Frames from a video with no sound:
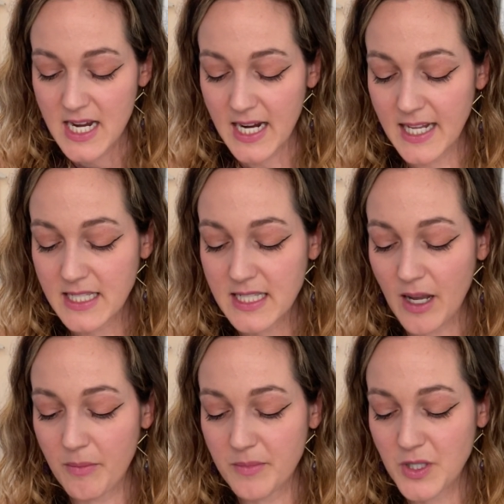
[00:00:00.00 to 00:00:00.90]
It's,
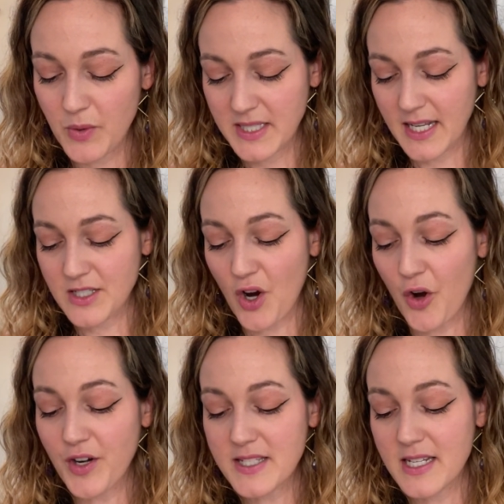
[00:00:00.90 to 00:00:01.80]
so it says,
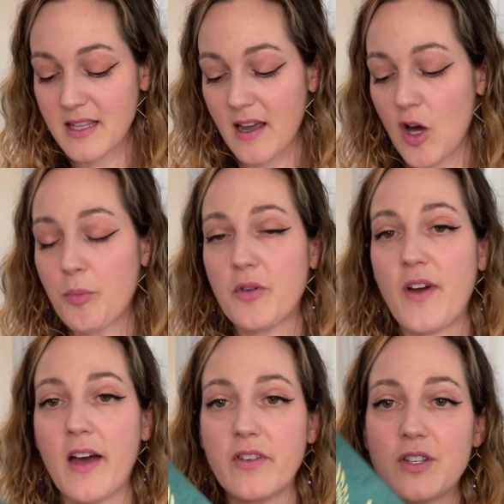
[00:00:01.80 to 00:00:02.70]
harnessing the help of
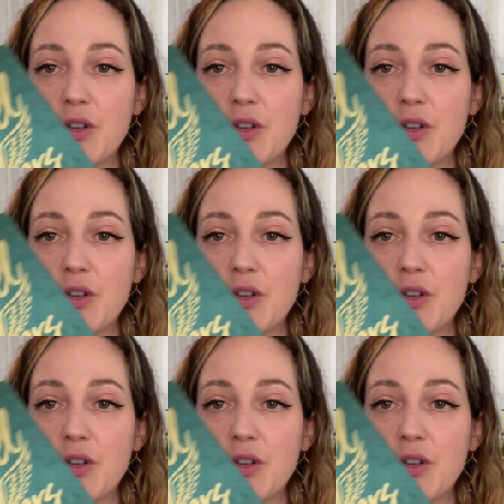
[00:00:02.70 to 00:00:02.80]
heaven